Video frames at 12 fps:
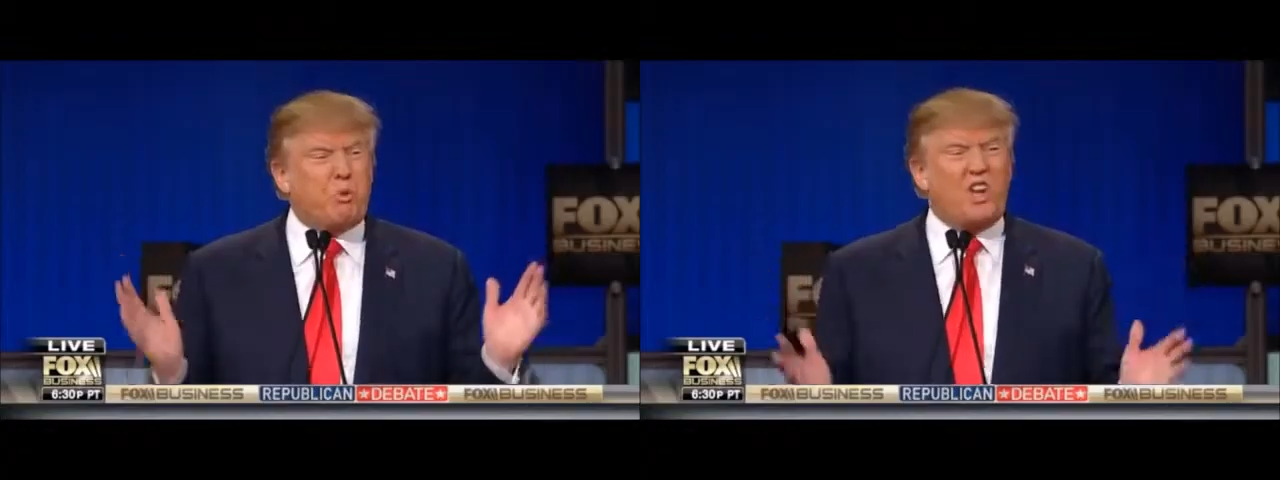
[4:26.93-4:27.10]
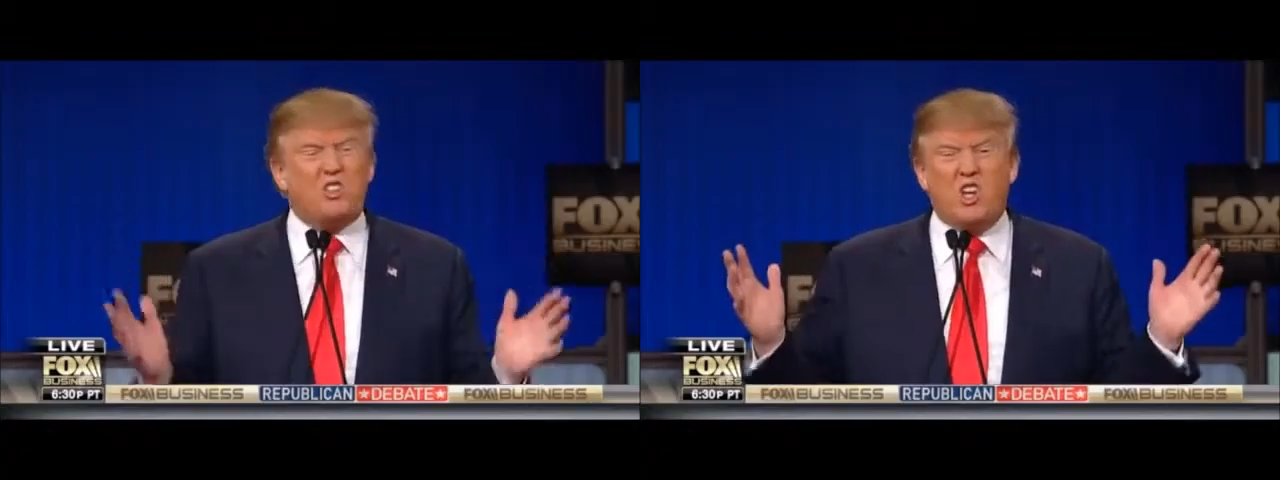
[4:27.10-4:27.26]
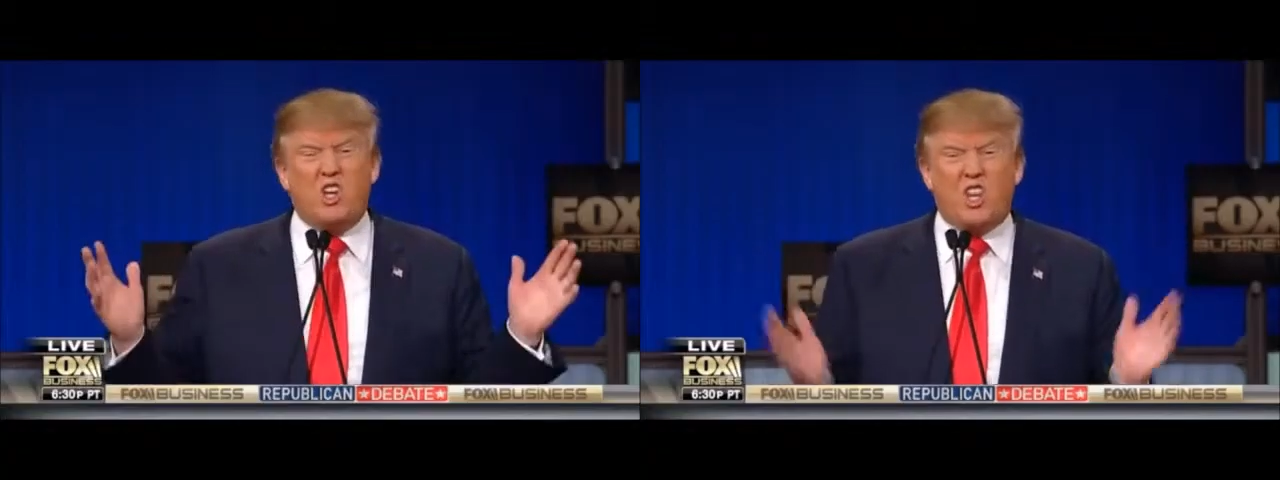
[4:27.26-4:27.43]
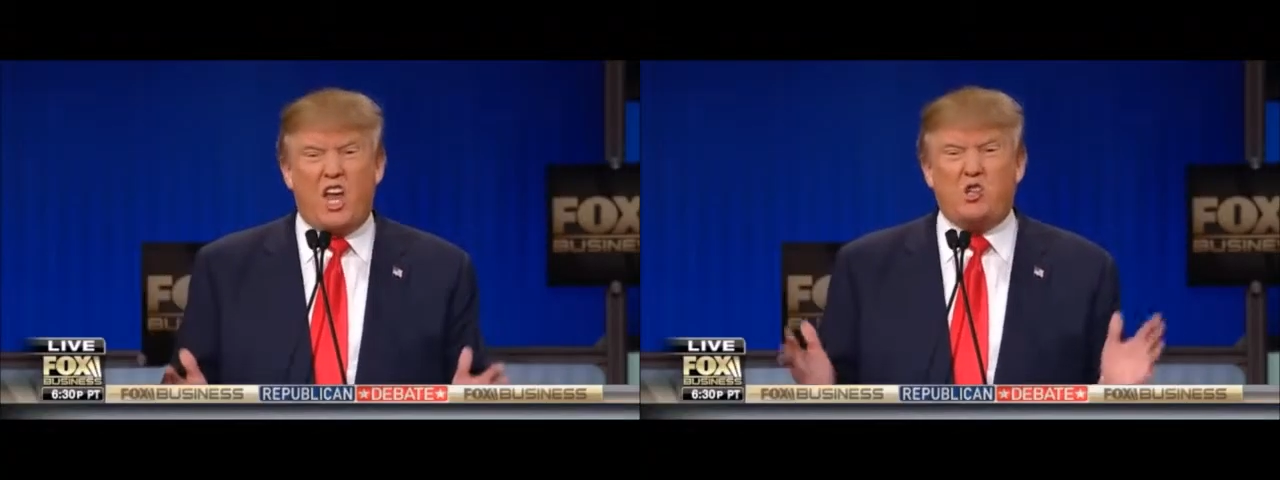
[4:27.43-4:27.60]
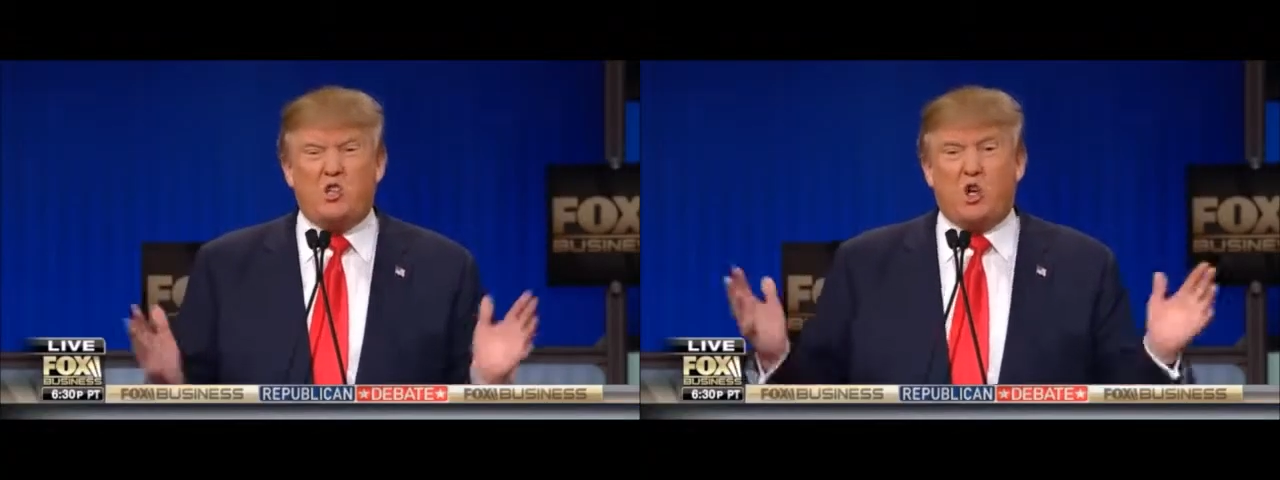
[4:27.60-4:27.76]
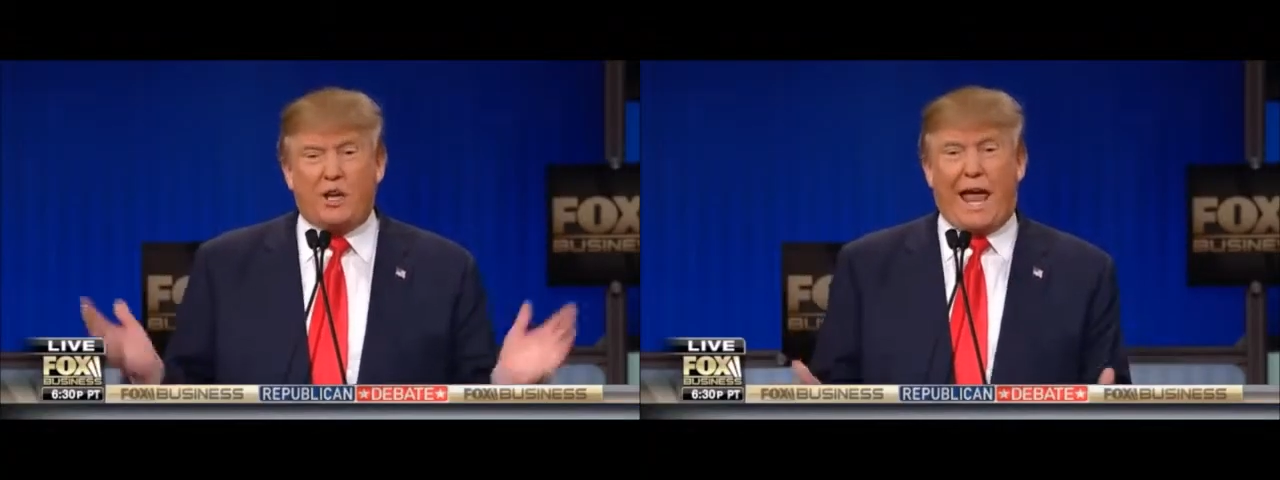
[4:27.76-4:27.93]

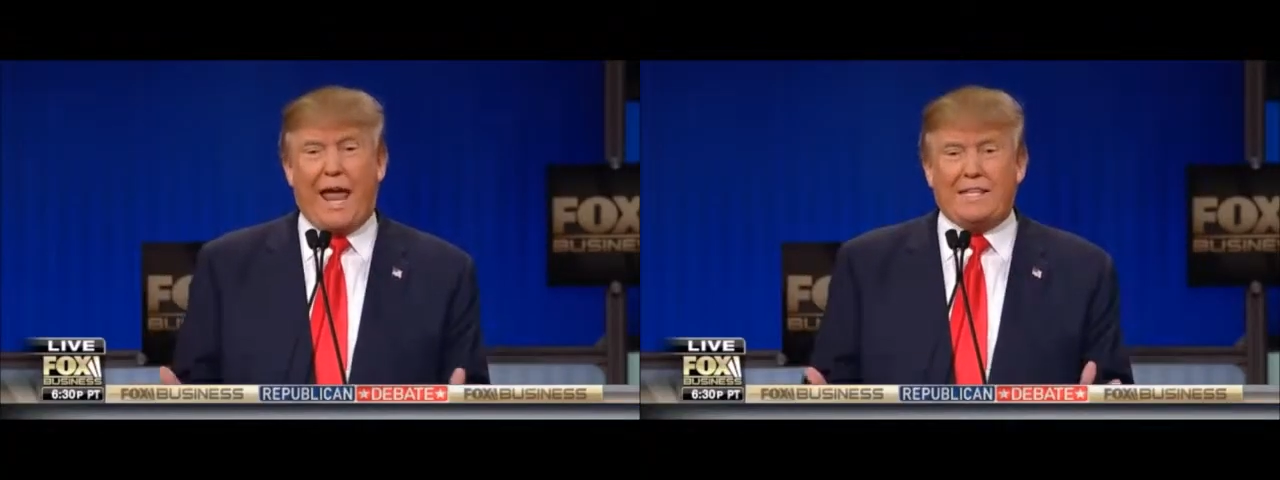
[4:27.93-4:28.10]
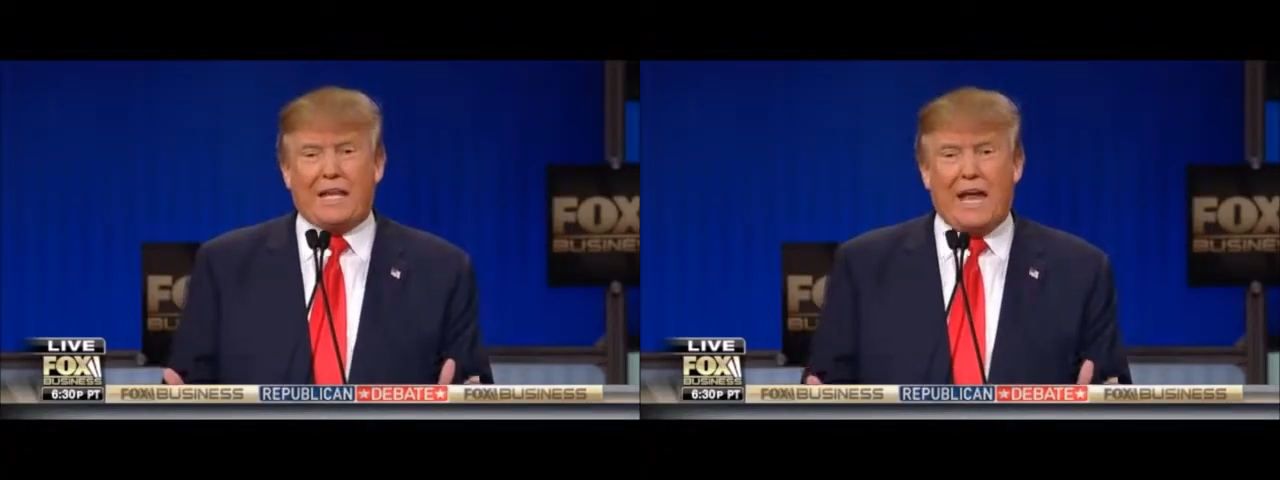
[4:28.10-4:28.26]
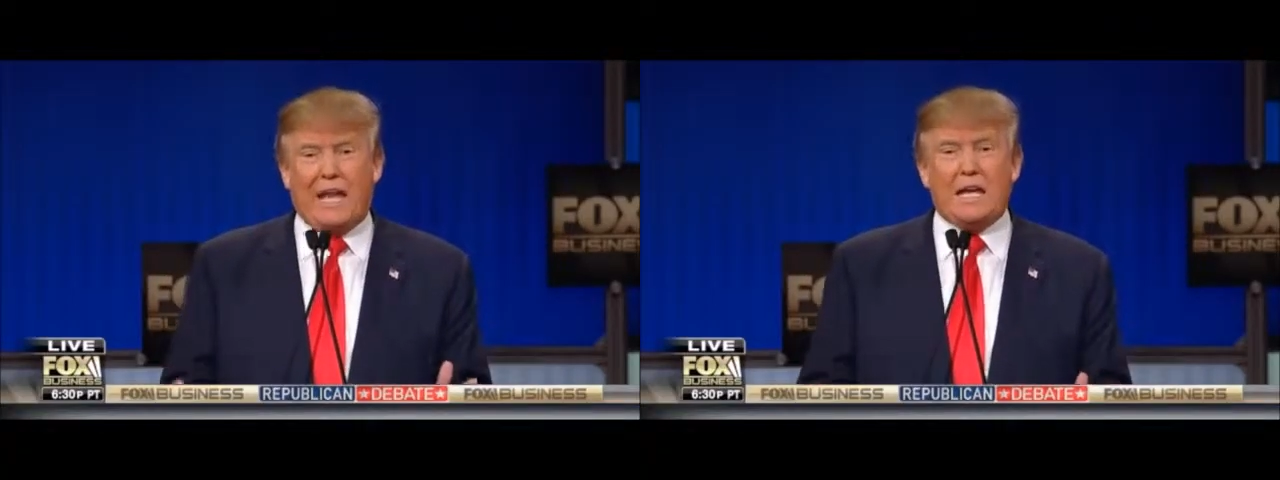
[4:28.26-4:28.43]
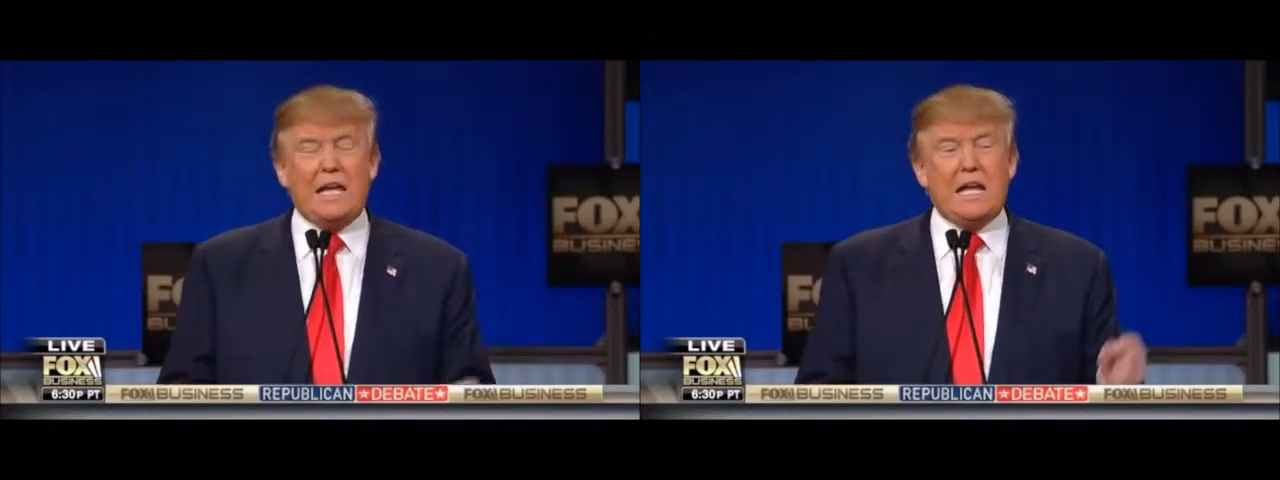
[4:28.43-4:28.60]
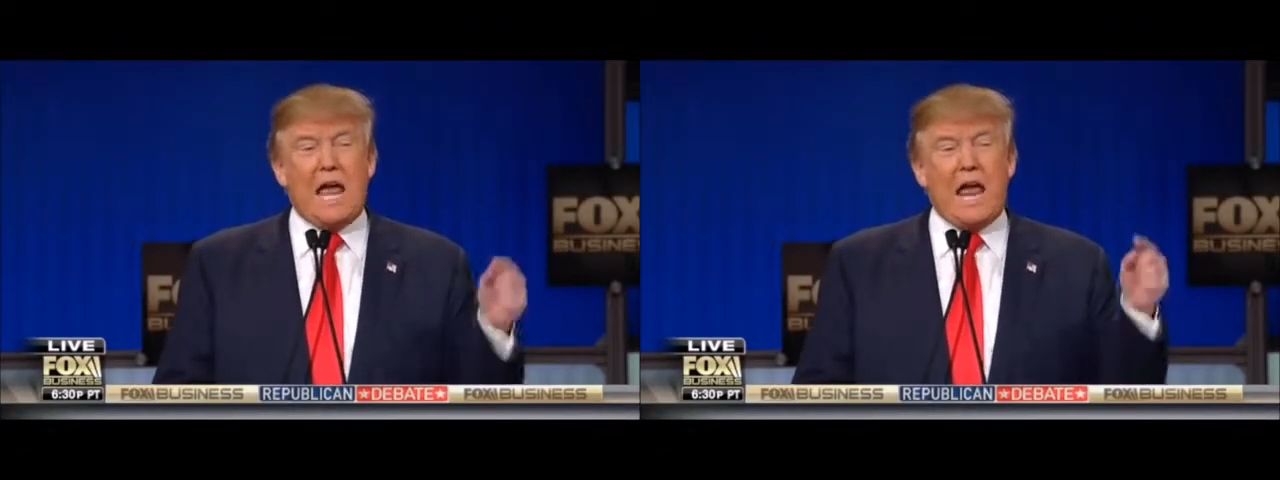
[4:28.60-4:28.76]
presidential candidate,